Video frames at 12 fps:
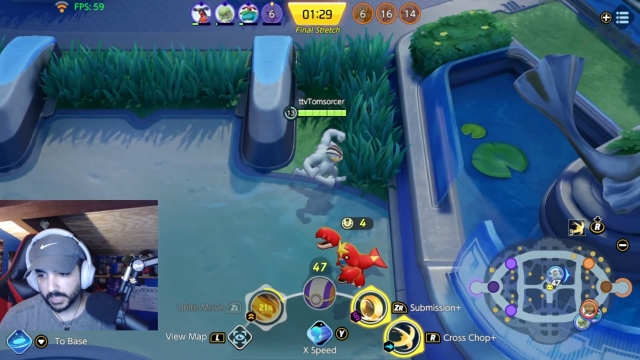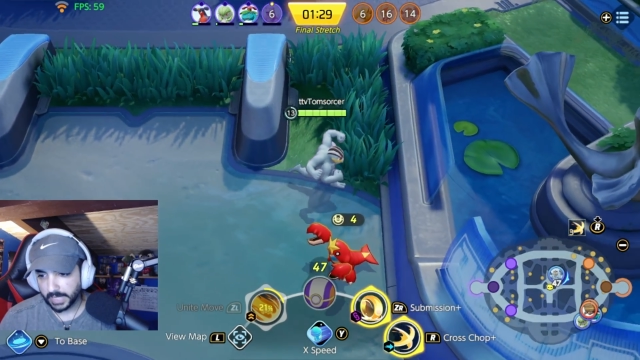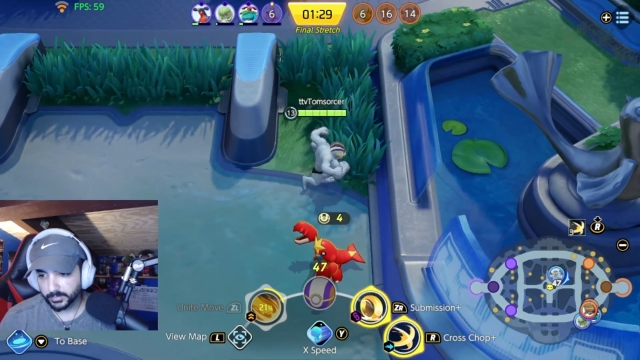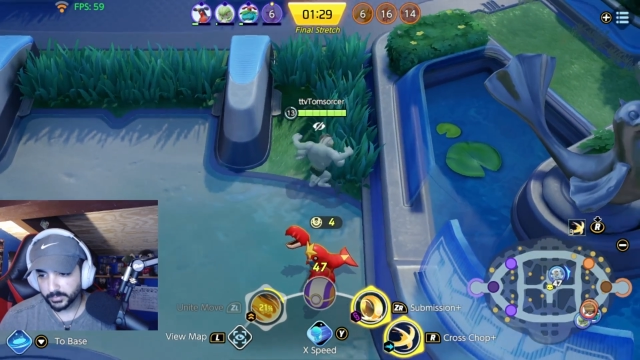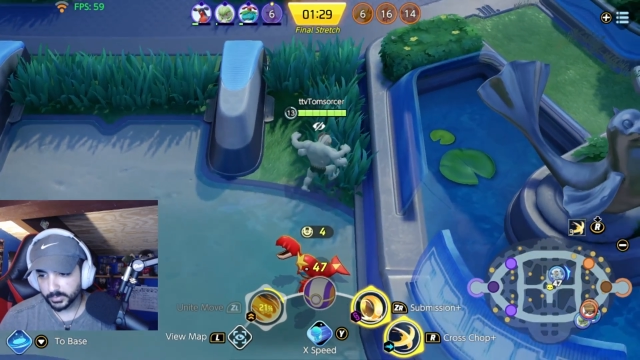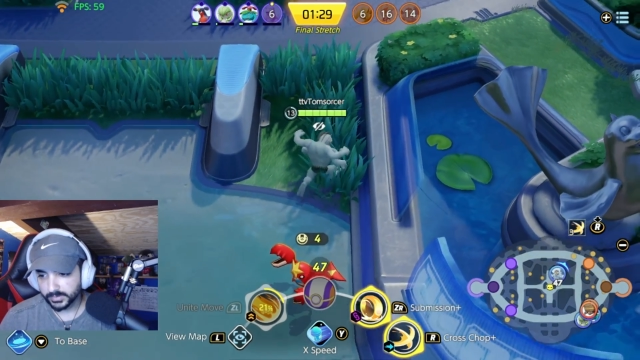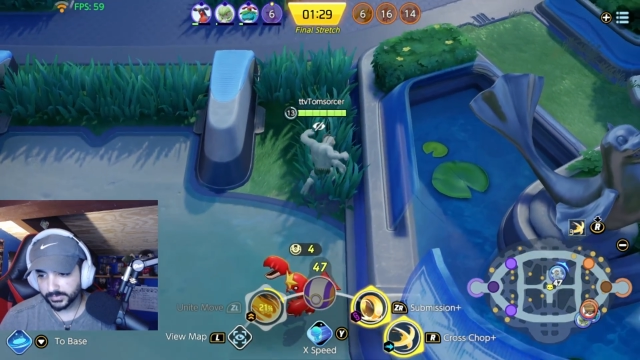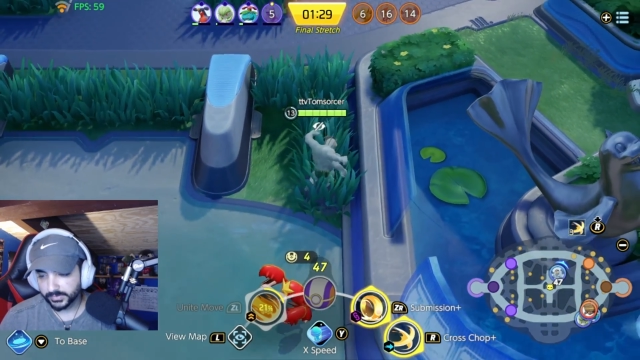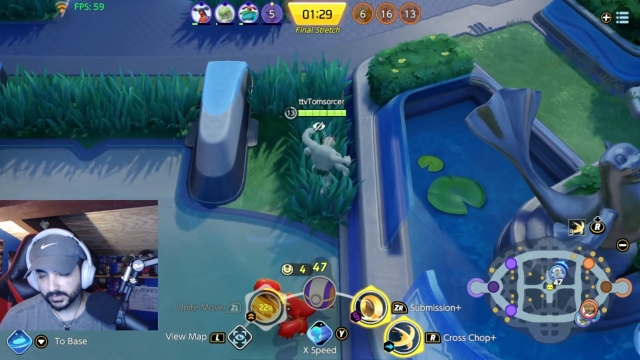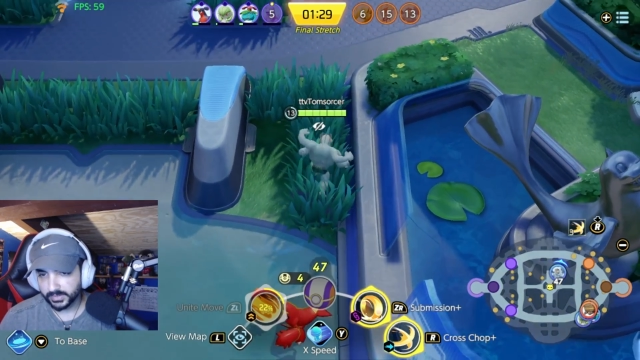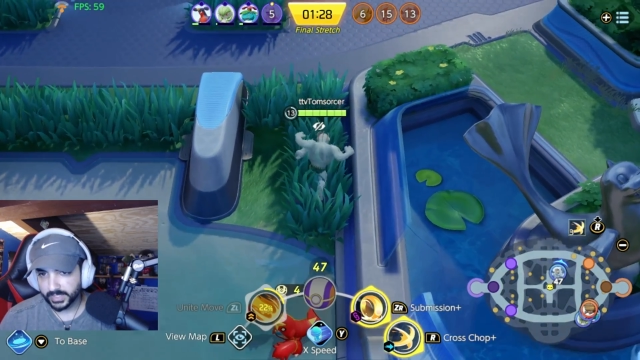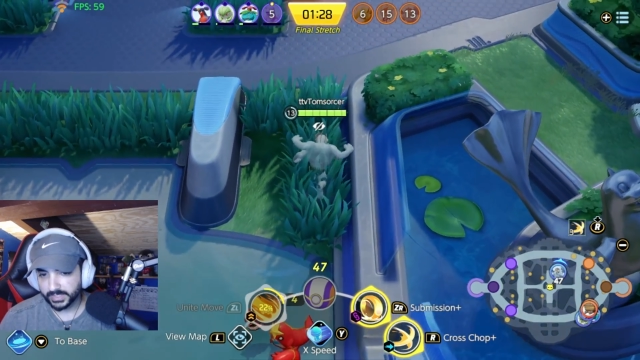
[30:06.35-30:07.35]
I mean,
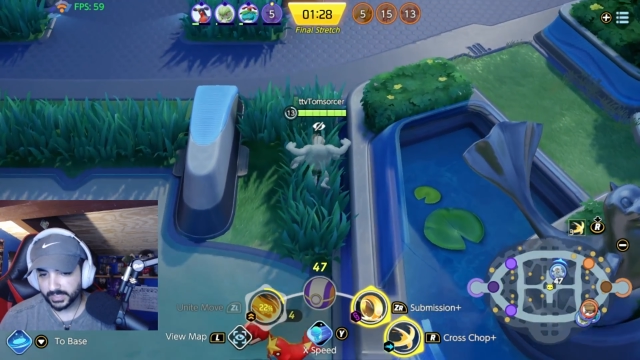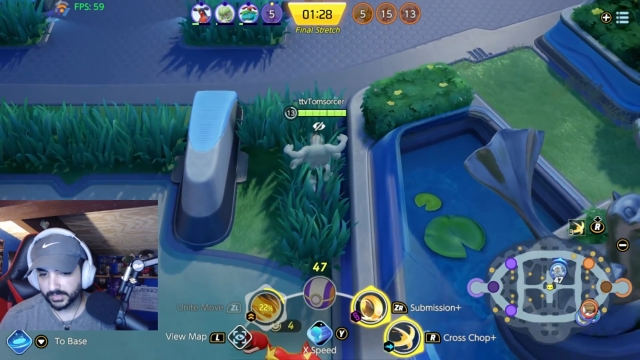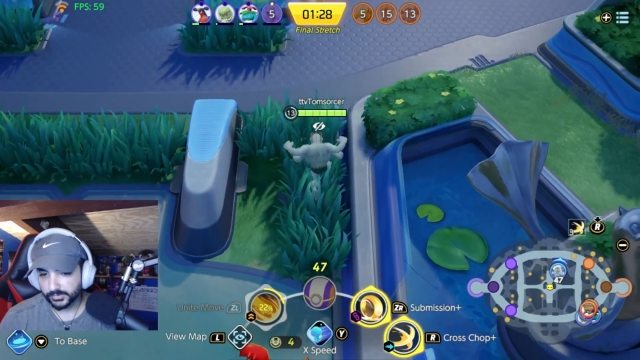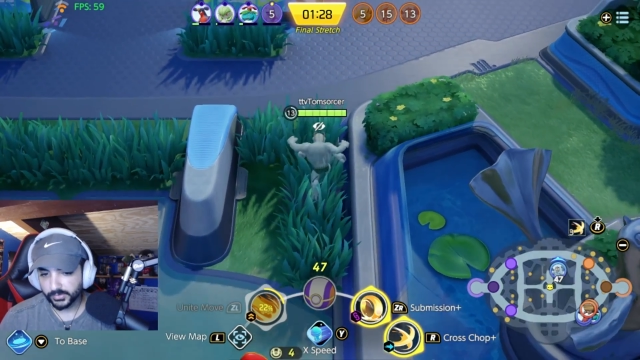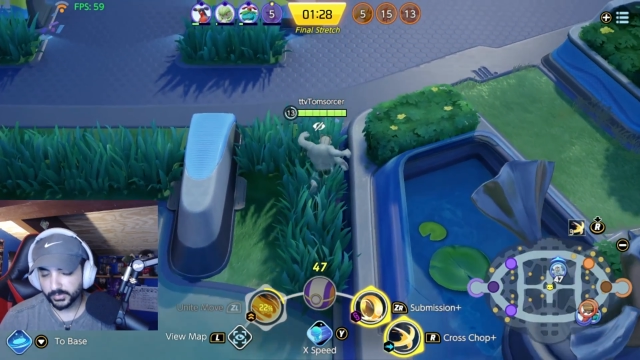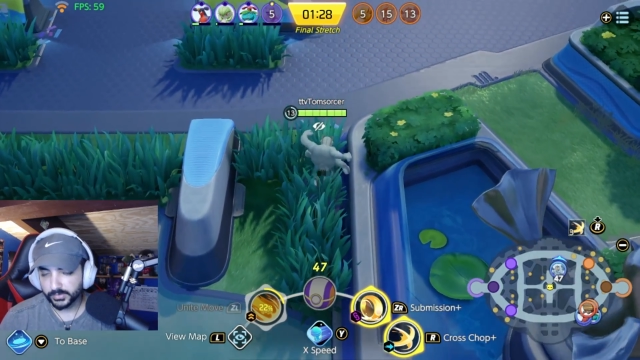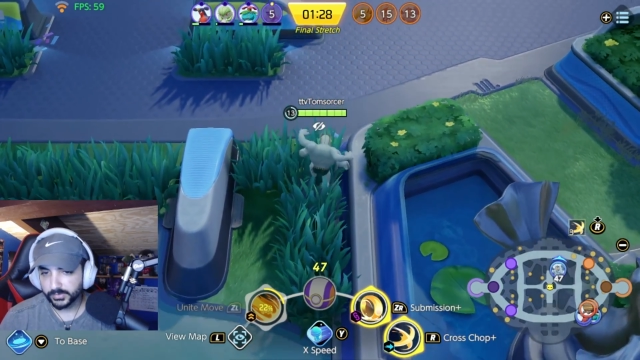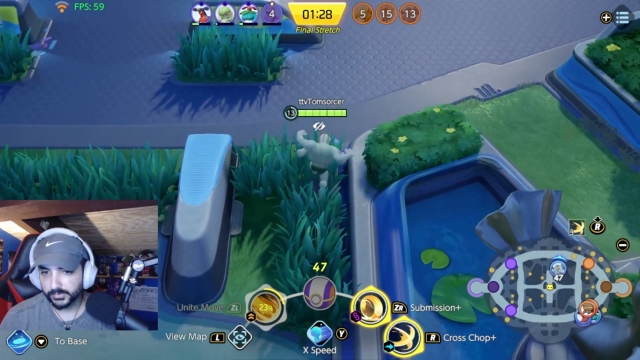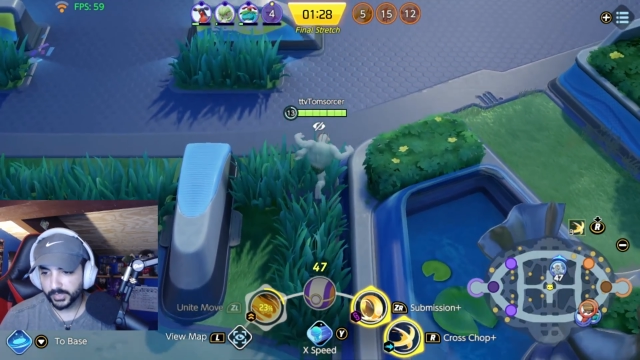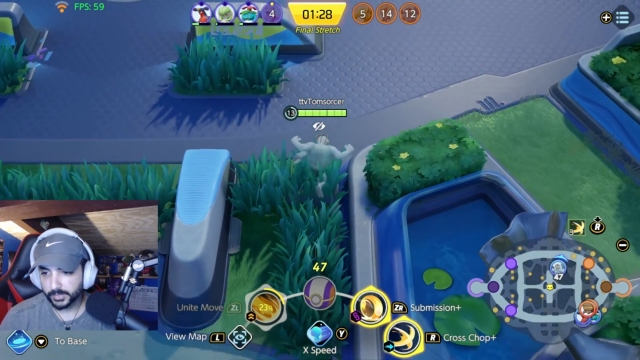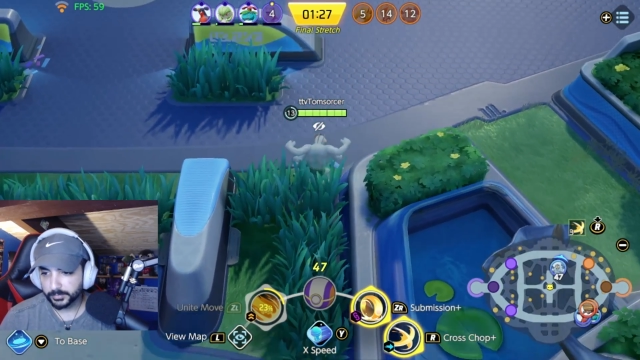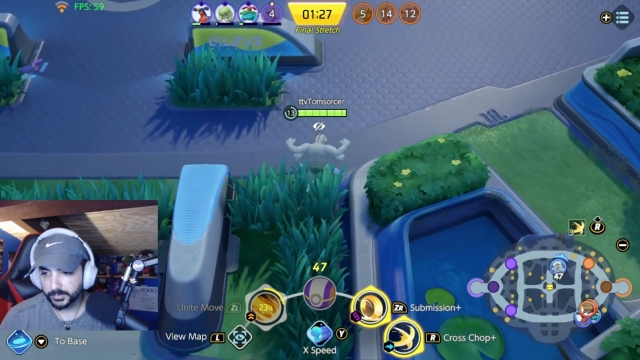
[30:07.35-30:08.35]
realistically, I can't solo the
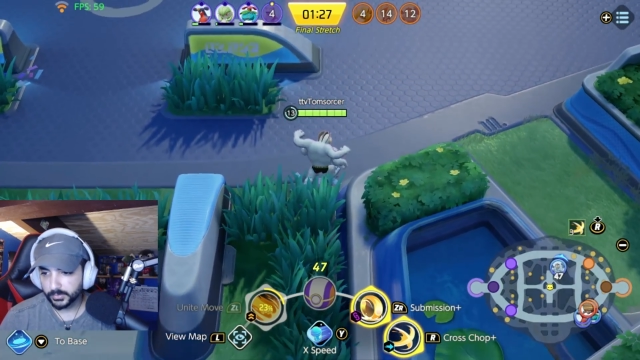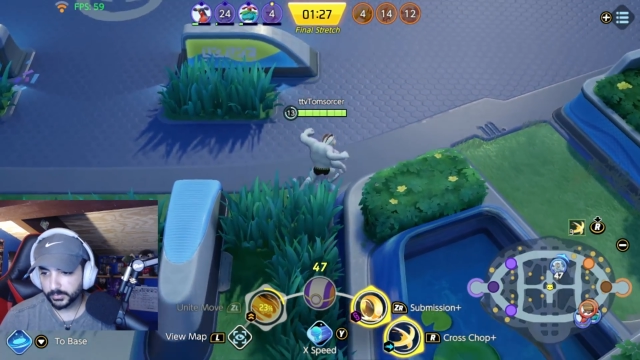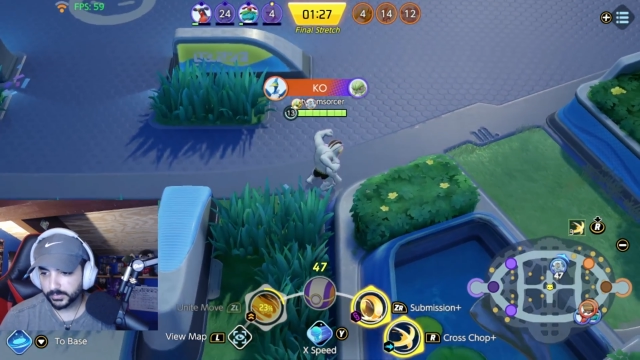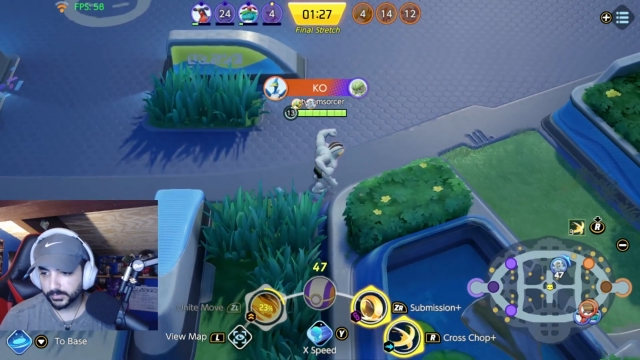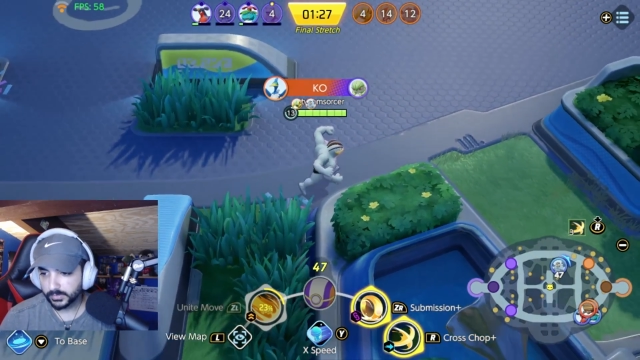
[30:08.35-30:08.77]
Zapdos.